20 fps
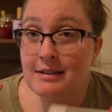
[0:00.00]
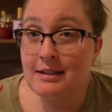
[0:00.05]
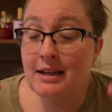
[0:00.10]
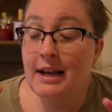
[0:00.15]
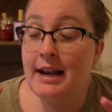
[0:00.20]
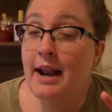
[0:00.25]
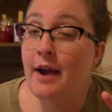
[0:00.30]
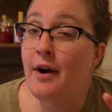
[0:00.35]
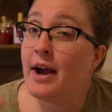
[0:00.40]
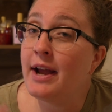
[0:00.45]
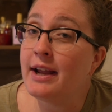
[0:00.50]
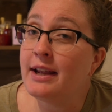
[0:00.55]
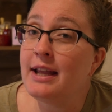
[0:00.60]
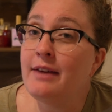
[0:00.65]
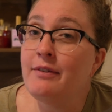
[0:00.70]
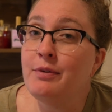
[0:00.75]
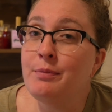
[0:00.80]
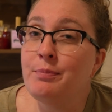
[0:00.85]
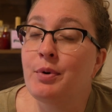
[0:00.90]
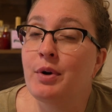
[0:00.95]
now I
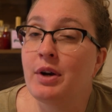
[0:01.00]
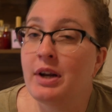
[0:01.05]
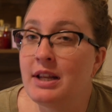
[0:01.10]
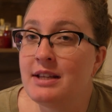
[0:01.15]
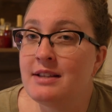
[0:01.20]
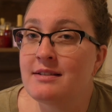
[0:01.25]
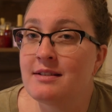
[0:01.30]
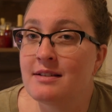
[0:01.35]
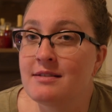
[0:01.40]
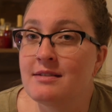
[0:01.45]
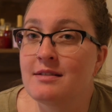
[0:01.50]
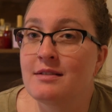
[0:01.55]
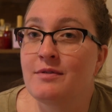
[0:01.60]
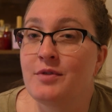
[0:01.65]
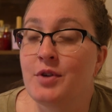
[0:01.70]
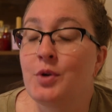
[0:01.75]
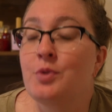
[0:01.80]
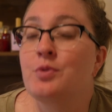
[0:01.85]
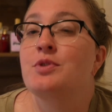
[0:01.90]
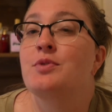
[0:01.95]
have a pretty
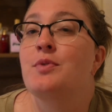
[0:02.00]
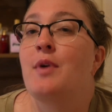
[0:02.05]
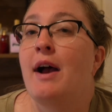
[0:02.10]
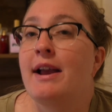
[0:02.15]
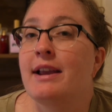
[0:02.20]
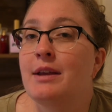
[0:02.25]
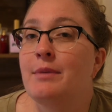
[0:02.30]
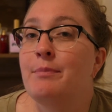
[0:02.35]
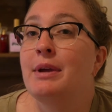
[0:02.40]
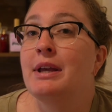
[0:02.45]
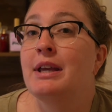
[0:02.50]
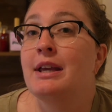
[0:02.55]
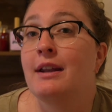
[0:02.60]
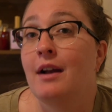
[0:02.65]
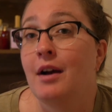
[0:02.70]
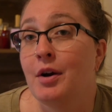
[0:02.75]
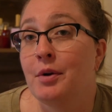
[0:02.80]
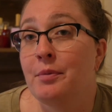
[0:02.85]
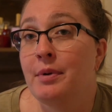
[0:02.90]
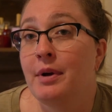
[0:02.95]
sensitive nose, so I can pick
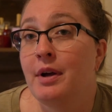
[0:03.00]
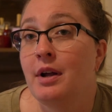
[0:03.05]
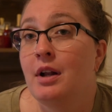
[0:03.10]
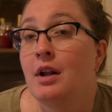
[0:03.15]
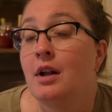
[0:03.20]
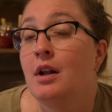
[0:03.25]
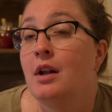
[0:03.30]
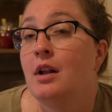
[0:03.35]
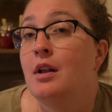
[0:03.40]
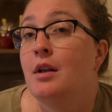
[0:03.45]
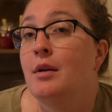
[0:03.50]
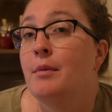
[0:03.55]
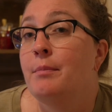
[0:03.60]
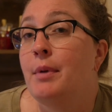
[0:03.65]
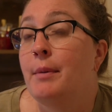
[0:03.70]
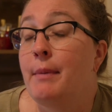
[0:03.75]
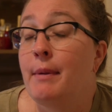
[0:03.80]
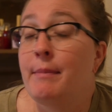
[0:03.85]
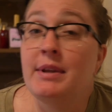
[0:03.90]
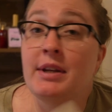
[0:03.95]
it up,
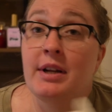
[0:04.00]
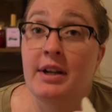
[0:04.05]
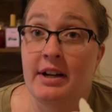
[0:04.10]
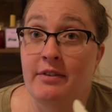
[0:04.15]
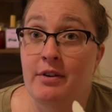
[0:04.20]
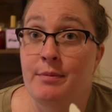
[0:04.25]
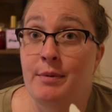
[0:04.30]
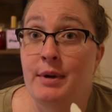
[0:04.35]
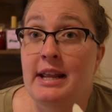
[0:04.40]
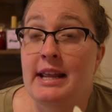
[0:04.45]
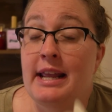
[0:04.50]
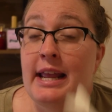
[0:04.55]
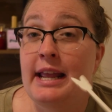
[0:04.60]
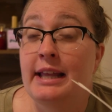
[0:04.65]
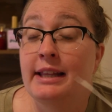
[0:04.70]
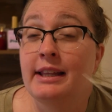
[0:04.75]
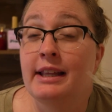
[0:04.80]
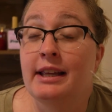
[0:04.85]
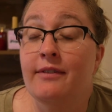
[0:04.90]
but maybe not everybody can.